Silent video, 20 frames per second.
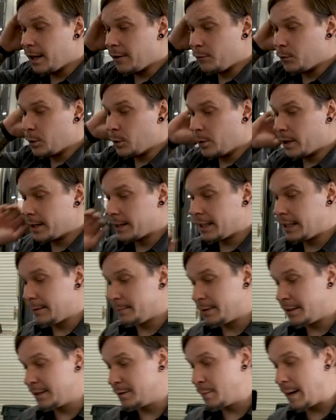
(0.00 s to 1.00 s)
if we wanna
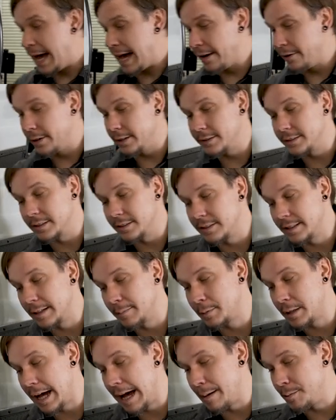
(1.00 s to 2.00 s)
keep these batteries in
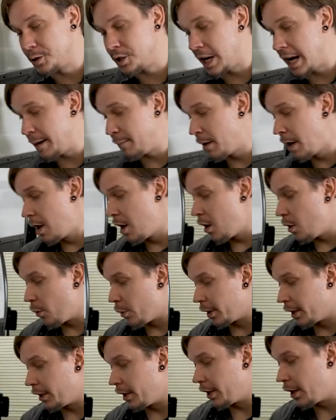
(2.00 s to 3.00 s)
tip-top shape,
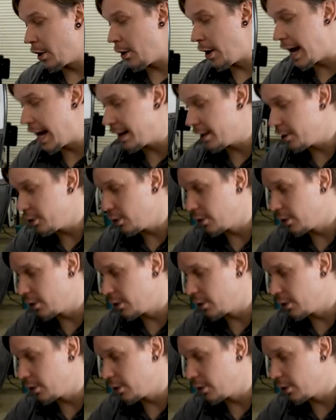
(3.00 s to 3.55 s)
we're gonna go ahead and